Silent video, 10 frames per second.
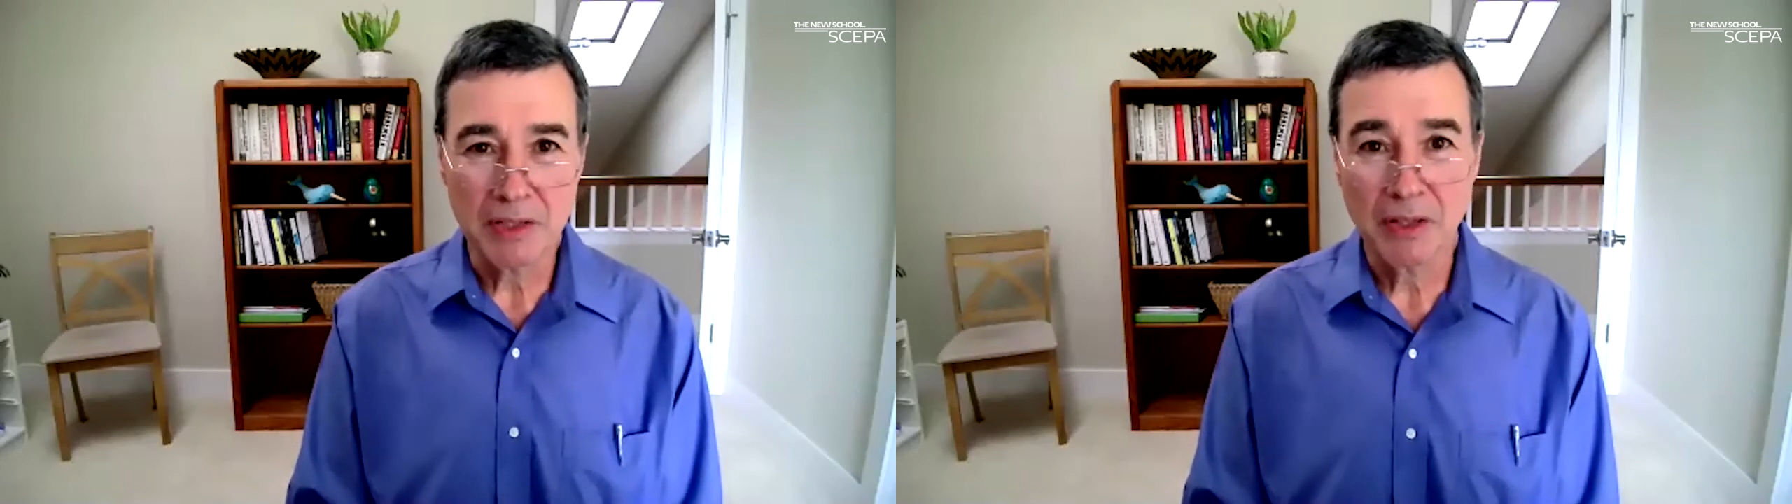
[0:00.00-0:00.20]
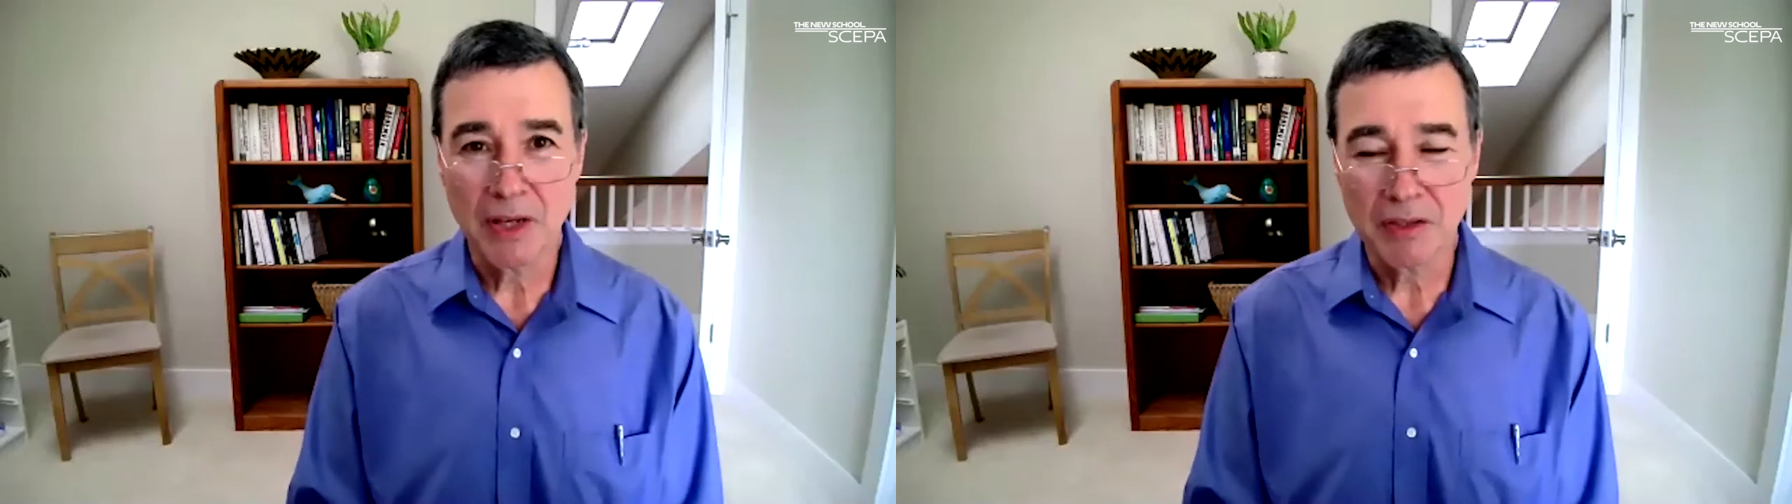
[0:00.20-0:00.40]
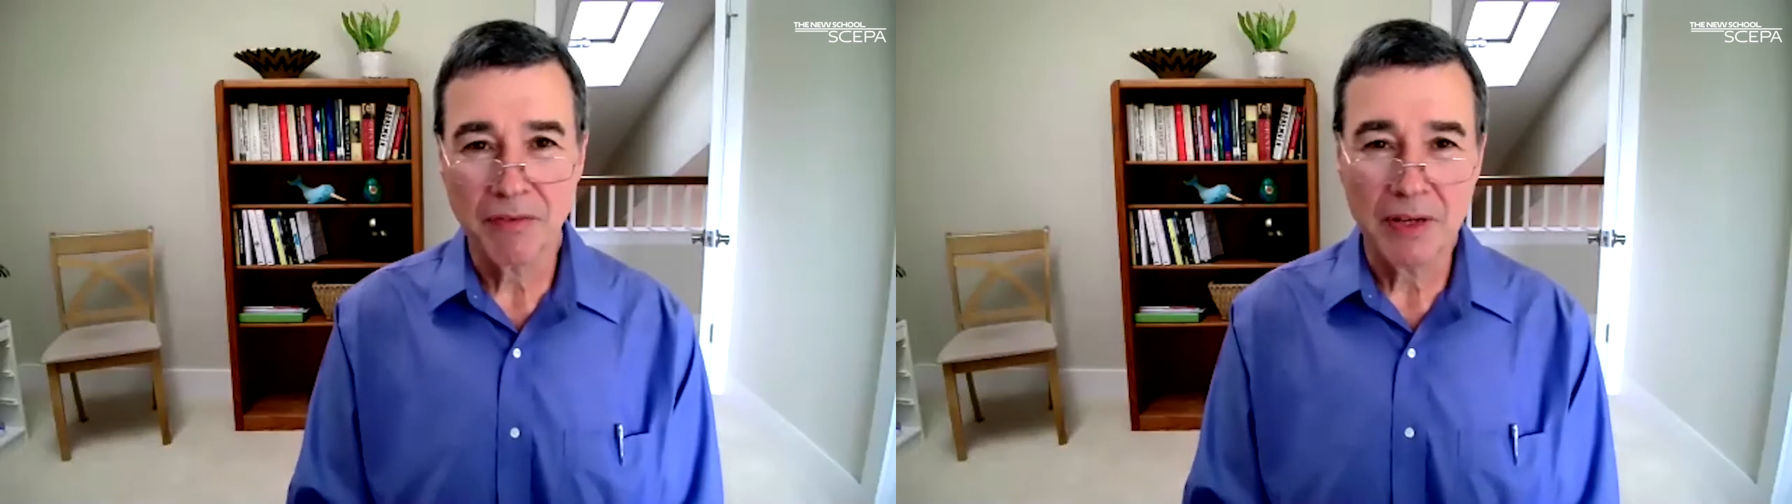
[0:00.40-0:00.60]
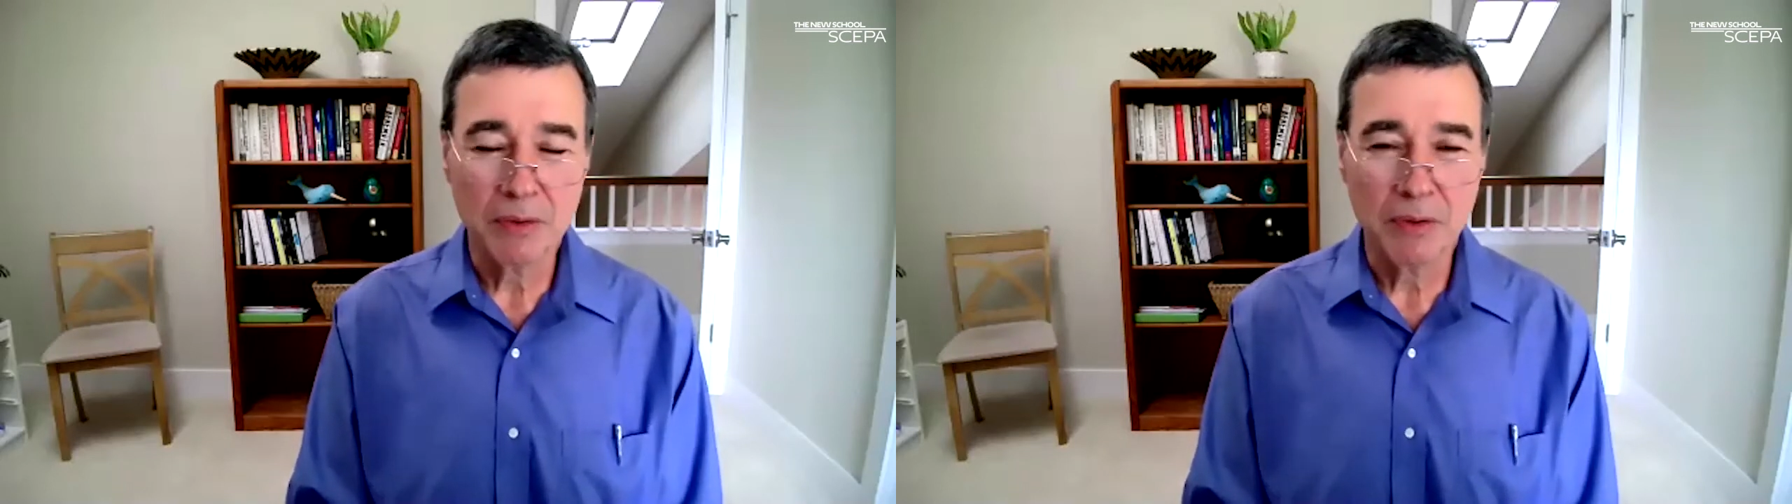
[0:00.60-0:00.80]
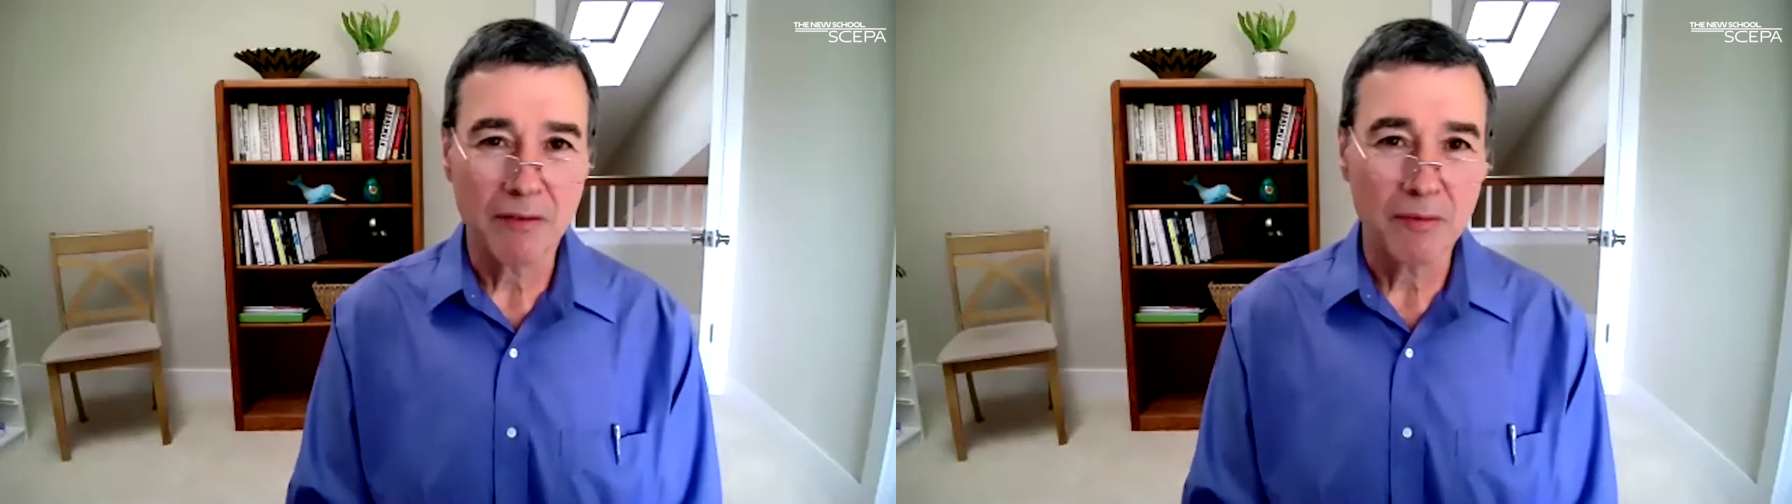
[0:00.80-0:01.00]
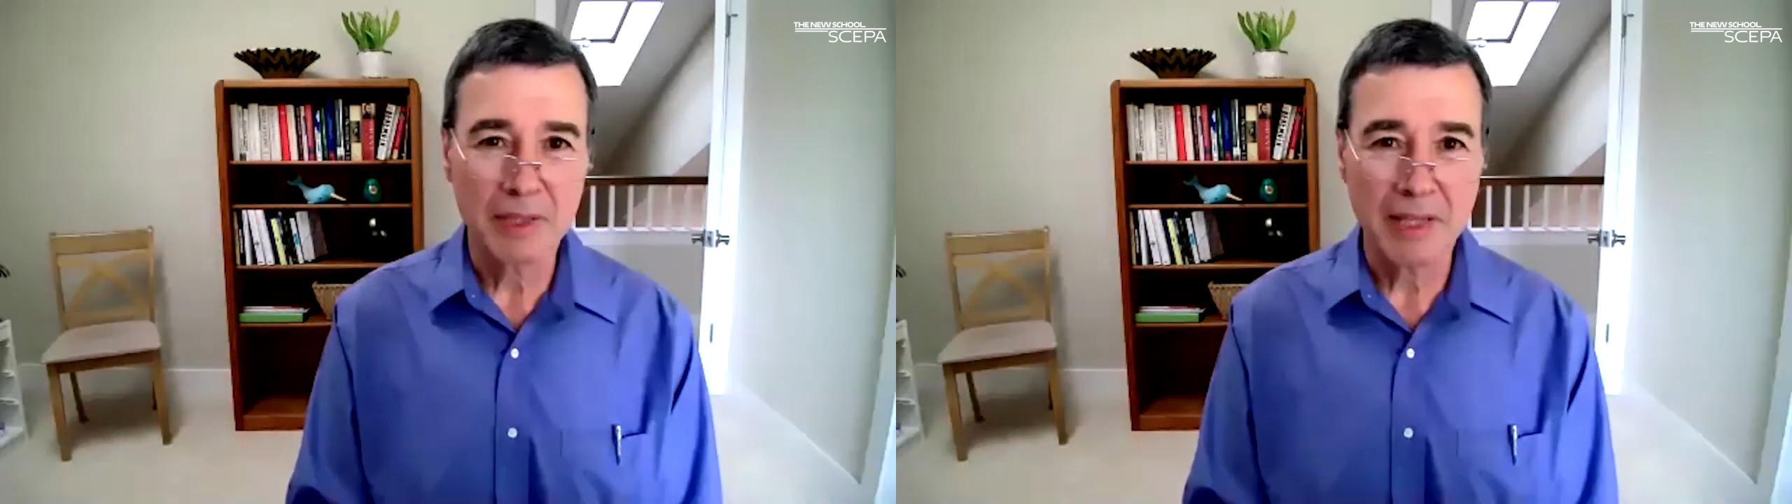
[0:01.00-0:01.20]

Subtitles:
Unlike the federal government,